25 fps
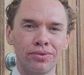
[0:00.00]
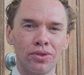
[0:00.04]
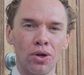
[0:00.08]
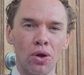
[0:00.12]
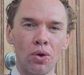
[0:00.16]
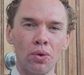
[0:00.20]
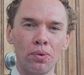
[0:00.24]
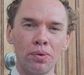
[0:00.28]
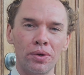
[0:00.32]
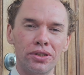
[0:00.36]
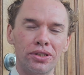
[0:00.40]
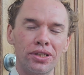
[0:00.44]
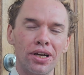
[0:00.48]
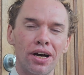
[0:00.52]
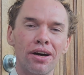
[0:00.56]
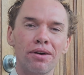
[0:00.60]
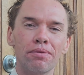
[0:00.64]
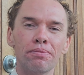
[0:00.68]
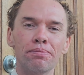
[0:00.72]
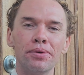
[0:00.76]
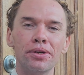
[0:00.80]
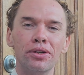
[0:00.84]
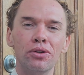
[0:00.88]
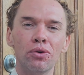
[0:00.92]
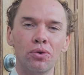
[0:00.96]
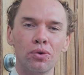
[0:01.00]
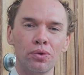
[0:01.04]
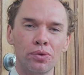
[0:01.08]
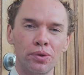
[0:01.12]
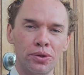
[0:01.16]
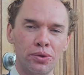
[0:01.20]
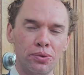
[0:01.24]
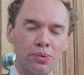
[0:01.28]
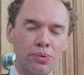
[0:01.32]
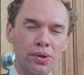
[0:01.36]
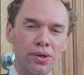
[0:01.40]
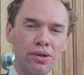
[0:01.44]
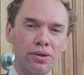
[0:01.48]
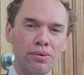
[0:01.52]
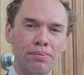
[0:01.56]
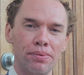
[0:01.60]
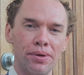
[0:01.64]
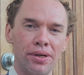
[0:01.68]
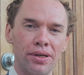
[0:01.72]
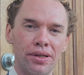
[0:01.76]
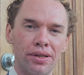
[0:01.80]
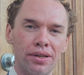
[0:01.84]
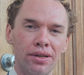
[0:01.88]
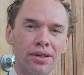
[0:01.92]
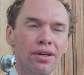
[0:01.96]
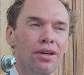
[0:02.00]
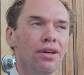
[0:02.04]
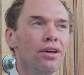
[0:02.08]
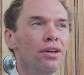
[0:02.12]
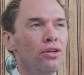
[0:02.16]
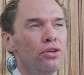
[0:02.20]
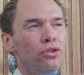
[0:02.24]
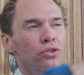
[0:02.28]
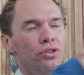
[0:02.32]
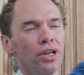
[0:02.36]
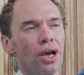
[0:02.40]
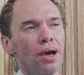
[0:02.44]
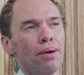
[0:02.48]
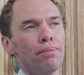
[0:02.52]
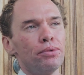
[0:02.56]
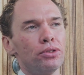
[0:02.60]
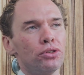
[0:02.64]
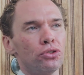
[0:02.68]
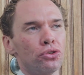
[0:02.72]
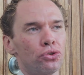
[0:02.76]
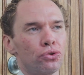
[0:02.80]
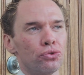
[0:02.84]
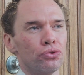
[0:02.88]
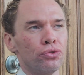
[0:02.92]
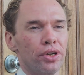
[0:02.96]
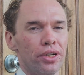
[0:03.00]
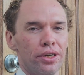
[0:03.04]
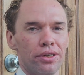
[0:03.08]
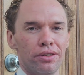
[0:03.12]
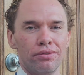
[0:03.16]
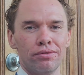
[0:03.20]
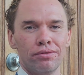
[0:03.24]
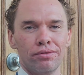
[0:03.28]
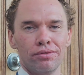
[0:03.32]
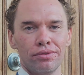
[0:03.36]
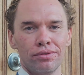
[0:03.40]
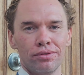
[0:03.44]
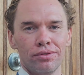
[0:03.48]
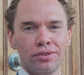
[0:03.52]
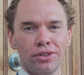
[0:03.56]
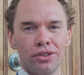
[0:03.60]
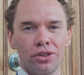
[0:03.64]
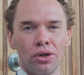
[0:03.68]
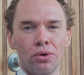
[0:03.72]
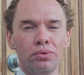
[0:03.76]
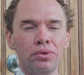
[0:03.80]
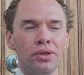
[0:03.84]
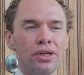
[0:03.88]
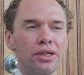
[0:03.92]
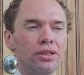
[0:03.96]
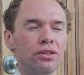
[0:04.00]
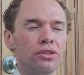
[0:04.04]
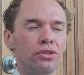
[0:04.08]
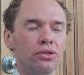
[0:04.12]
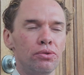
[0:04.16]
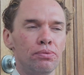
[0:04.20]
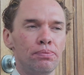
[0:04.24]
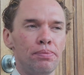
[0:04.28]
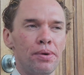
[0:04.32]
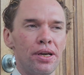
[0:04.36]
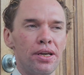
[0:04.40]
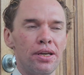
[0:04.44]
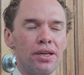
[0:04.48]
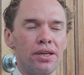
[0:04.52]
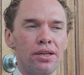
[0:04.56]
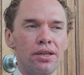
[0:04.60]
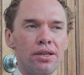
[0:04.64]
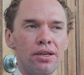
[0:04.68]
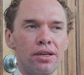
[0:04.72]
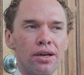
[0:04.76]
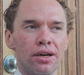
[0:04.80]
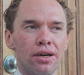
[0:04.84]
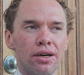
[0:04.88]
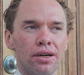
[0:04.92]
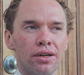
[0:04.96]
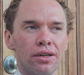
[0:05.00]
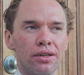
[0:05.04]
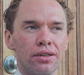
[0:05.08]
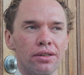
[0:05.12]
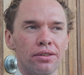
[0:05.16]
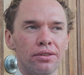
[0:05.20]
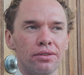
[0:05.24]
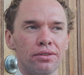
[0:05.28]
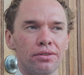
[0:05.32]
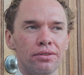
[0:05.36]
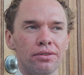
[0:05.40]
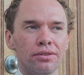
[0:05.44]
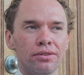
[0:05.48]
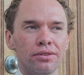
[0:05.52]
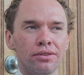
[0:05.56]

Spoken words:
Always have been, always will be. You demonstrate. You don't need to be that